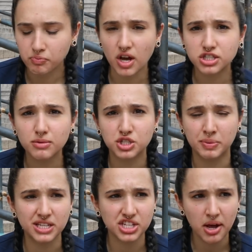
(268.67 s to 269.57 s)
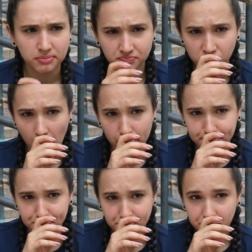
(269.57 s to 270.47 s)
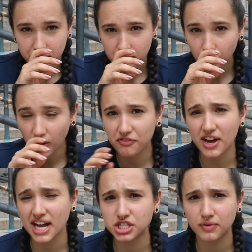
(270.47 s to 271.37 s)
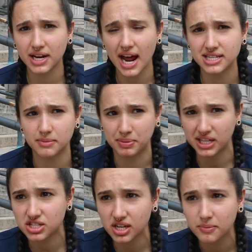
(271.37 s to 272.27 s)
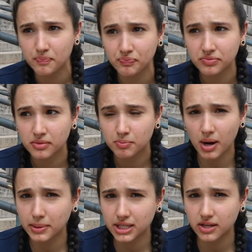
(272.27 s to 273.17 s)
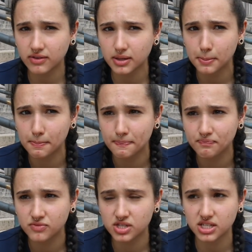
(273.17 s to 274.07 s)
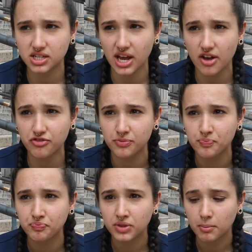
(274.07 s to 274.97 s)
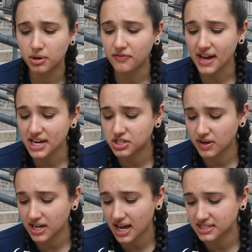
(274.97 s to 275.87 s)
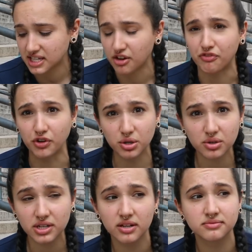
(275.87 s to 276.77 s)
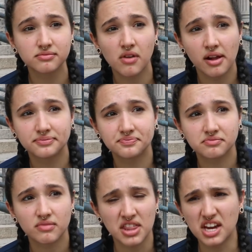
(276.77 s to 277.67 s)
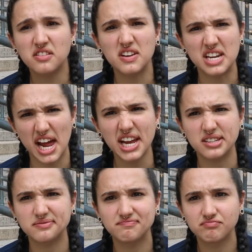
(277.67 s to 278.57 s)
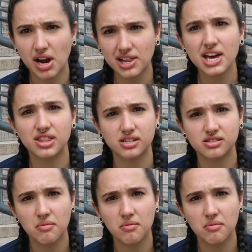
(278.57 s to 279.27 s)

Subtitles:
Not so much pizza. If I had to rate it as a pizza, probably I'd give it a 6.5. But if I had to rate it as like a food, then I'd give it an 8. I like this.